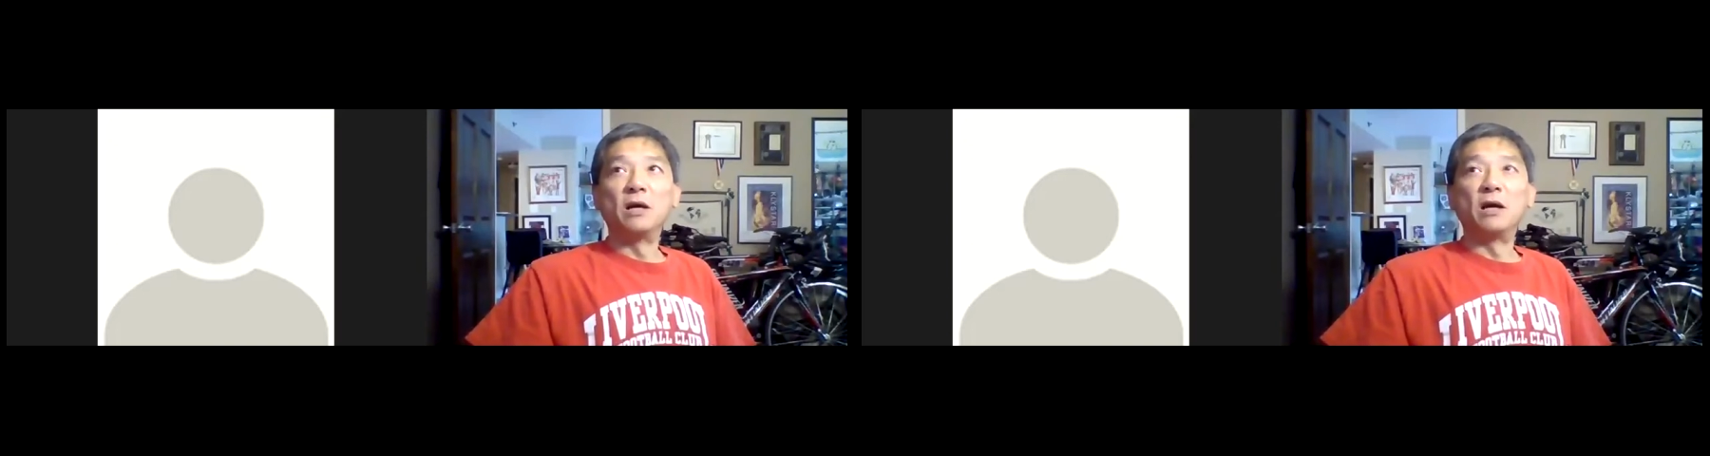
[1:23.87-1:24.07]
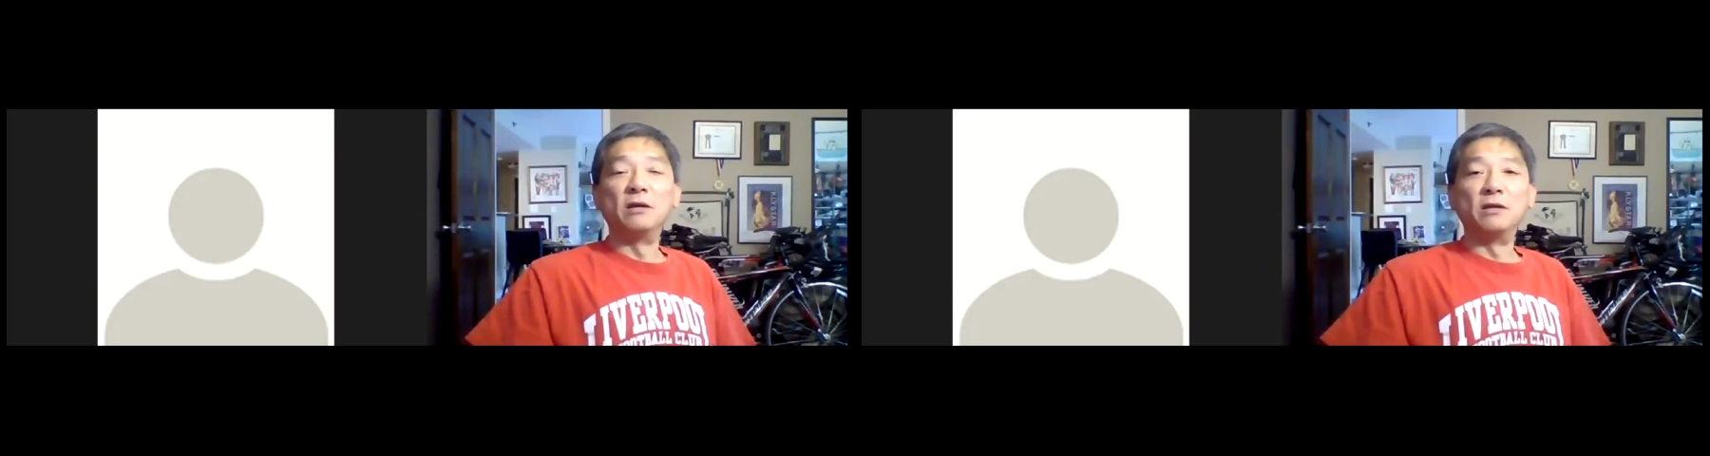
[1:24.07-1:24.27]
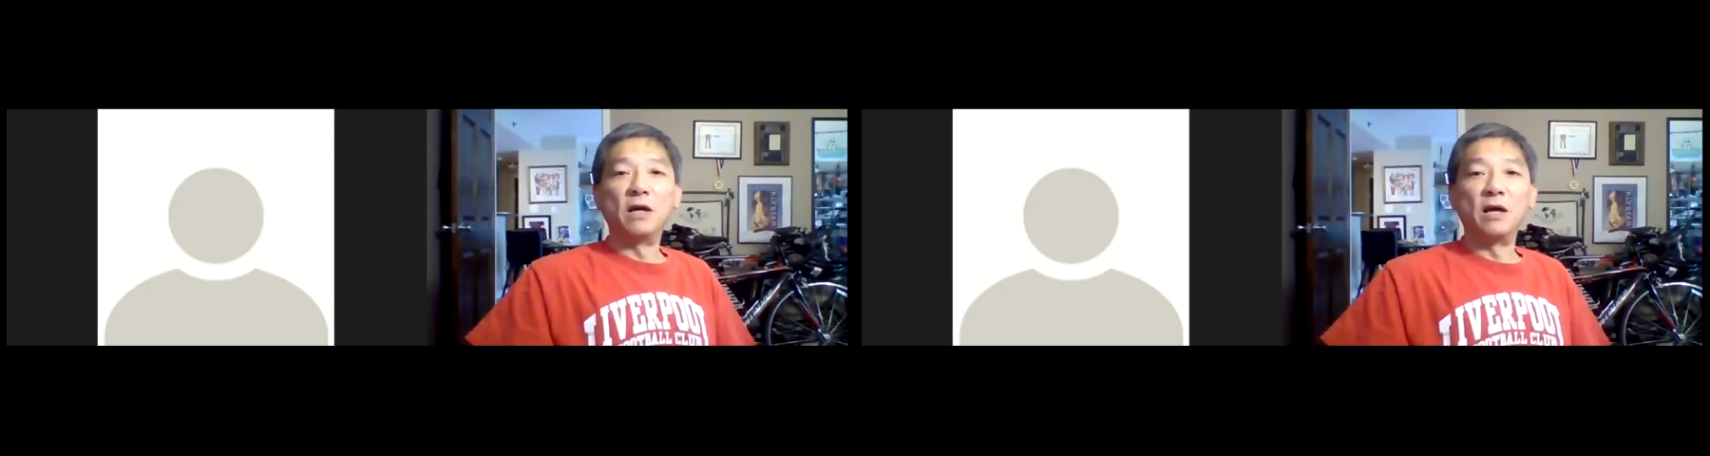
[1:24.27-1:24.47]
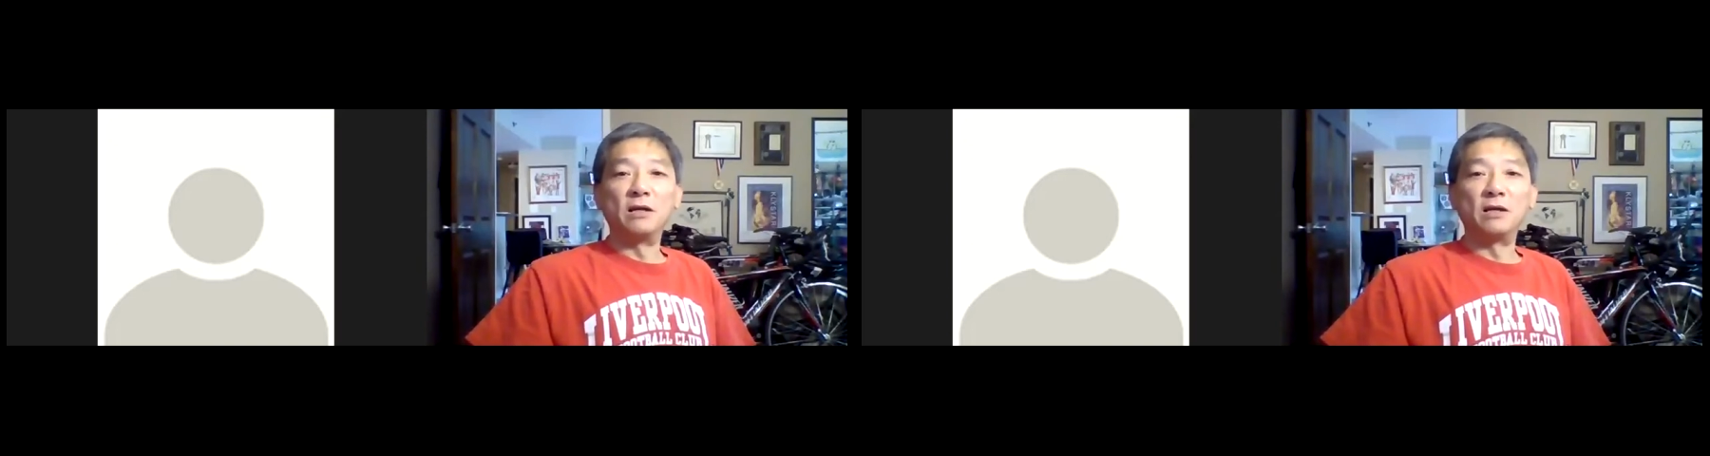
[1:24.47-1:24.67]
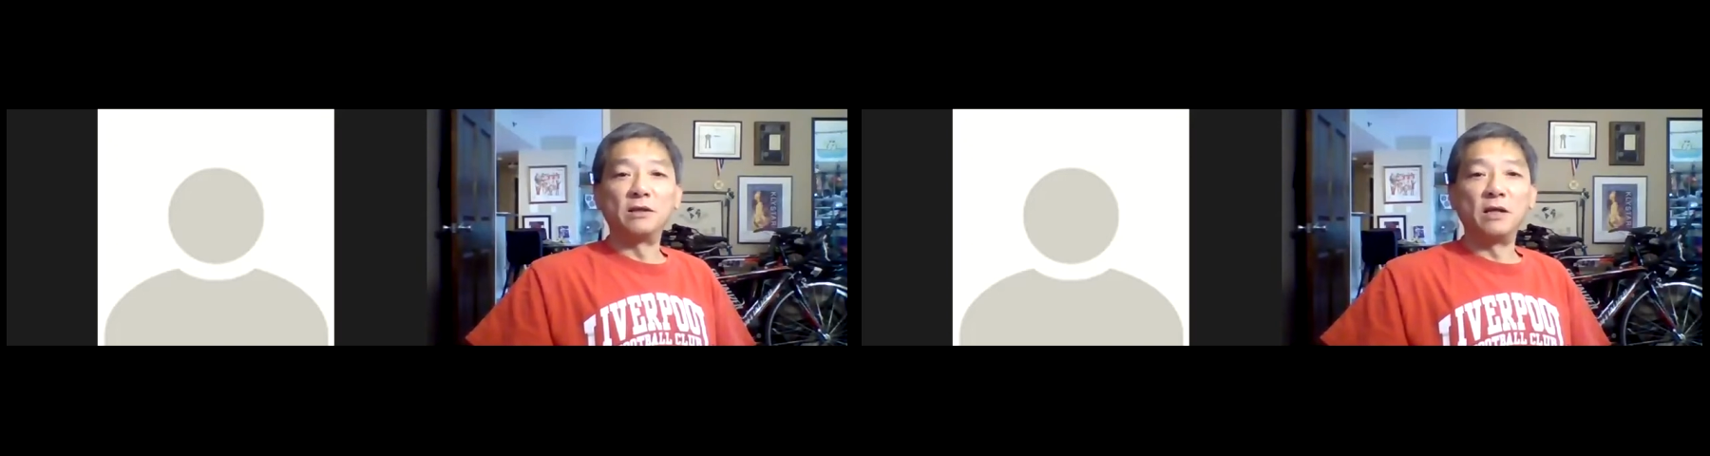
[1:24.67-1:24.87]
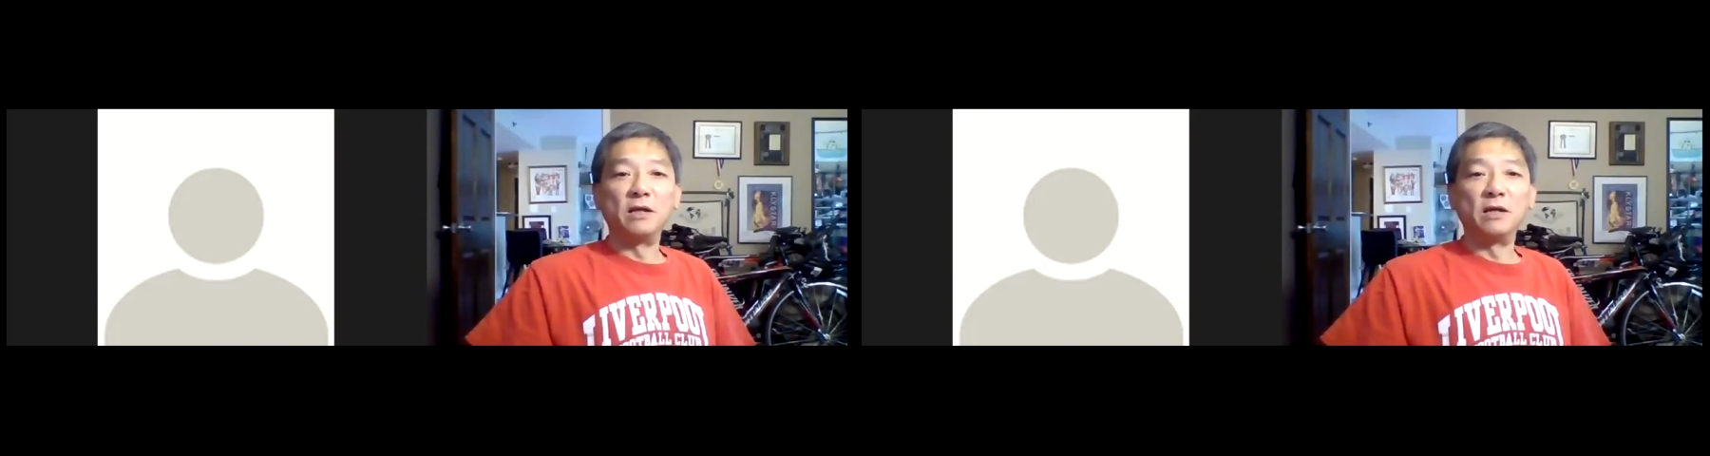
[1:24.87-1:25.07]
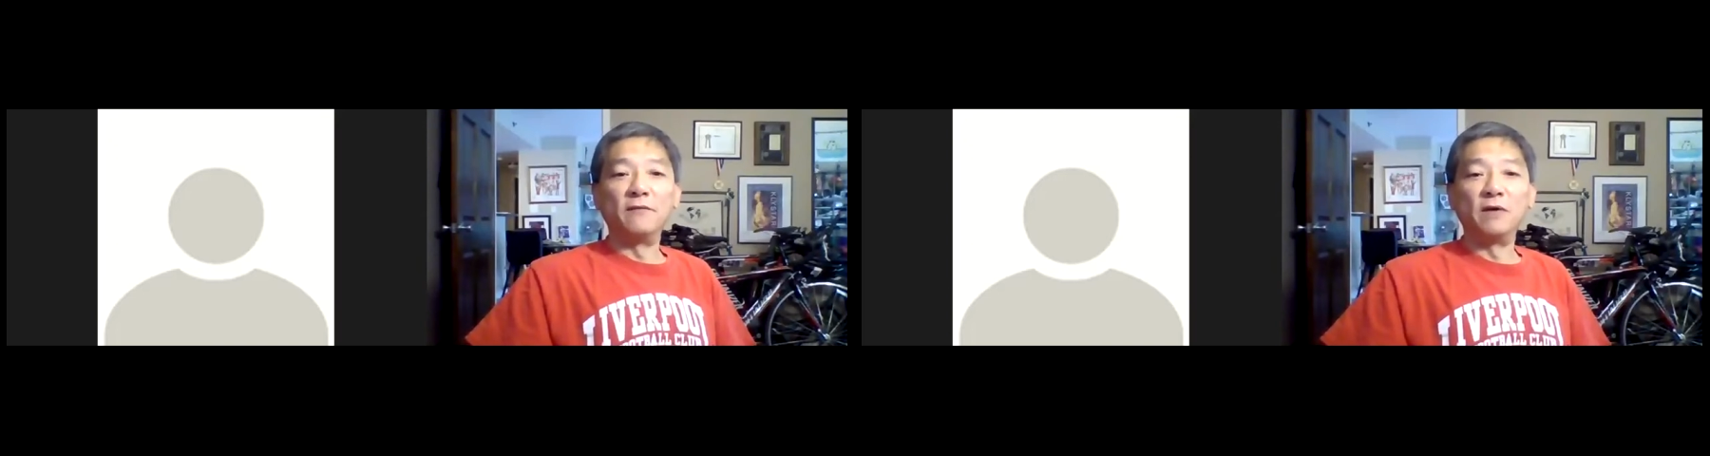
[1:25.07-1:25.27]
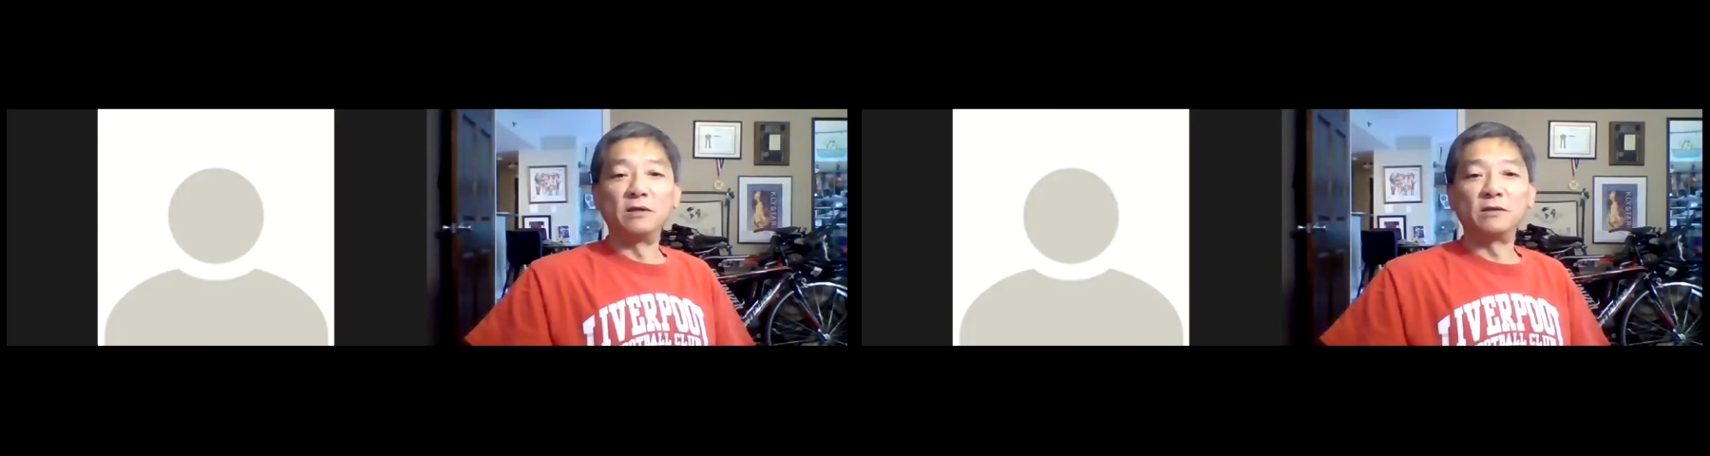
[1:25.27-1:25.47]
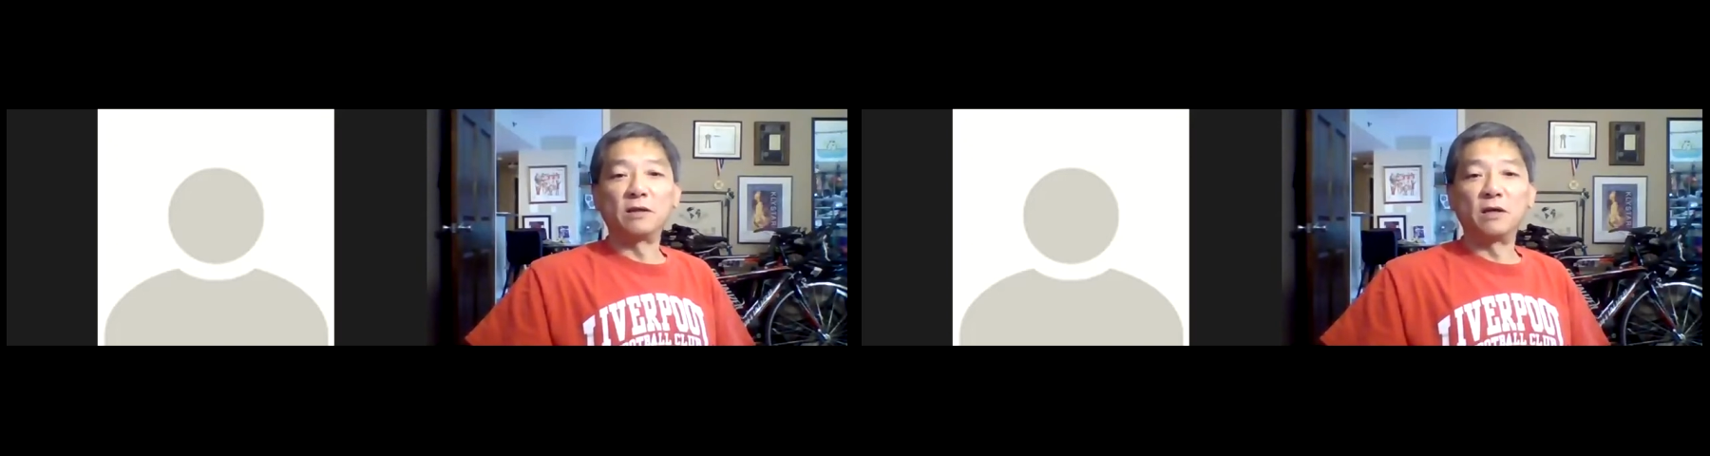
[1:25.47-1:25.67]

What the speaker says: And then at the end of it,